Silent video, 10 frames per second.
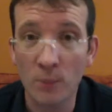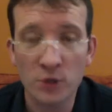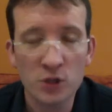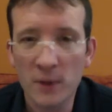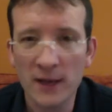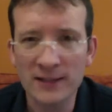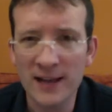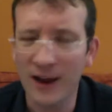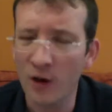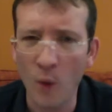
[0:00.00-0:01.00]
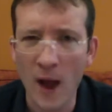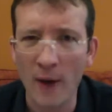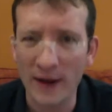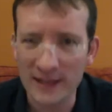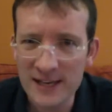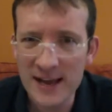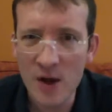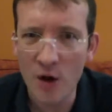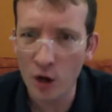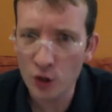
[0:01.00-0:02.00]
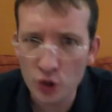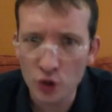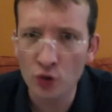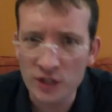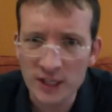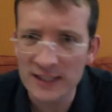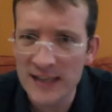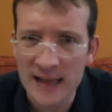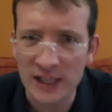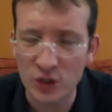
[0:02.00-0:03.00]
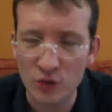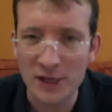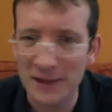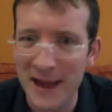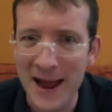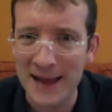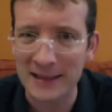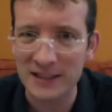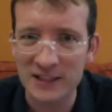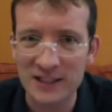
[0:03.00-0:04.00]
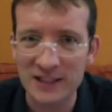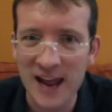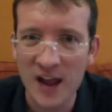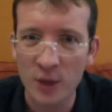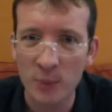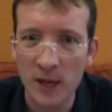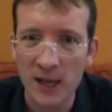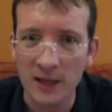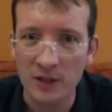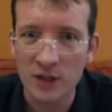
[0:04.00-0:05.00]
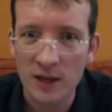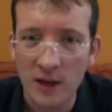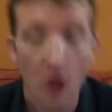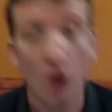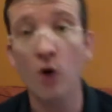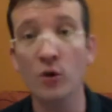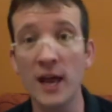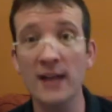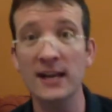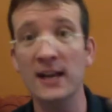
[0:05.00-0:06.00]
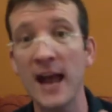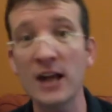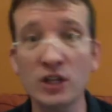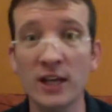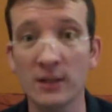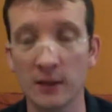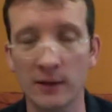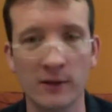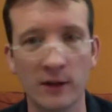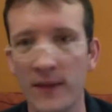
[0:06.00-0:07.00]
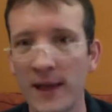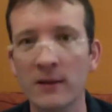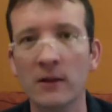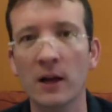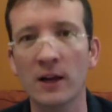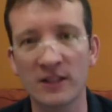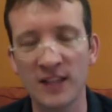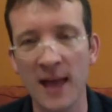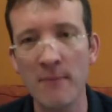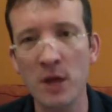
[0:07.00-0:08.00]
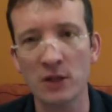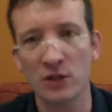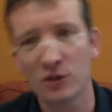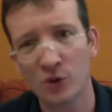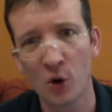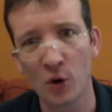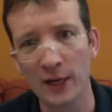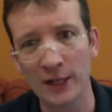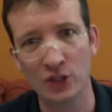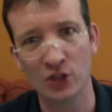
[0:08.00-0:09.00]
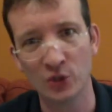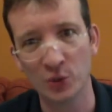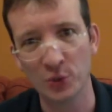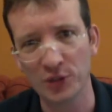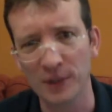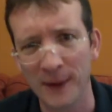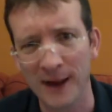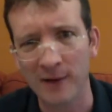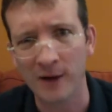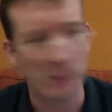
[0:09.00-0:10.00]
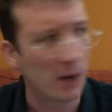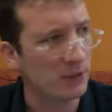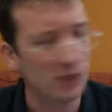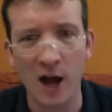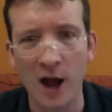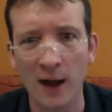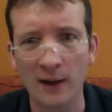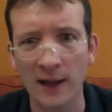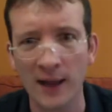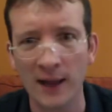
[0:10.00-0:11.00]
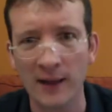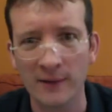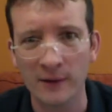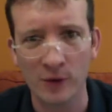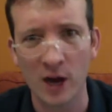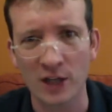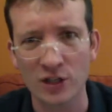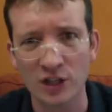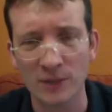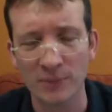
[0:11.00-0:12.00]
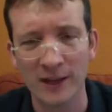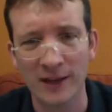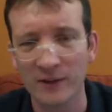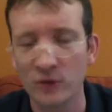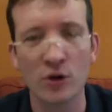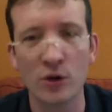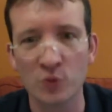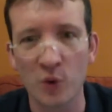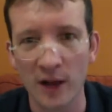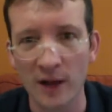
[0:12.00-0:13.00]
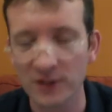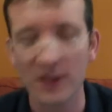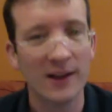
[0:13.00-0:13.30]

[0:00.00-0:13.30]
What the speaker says: Just by saying, "Oh, wow, I see how all your little zigzaggy green lines stay on the page." "Oh, yeah, Daddy, actually that's..." And then a 10-minute story ensues about a puppy dog and a rocket ship and who knows what else.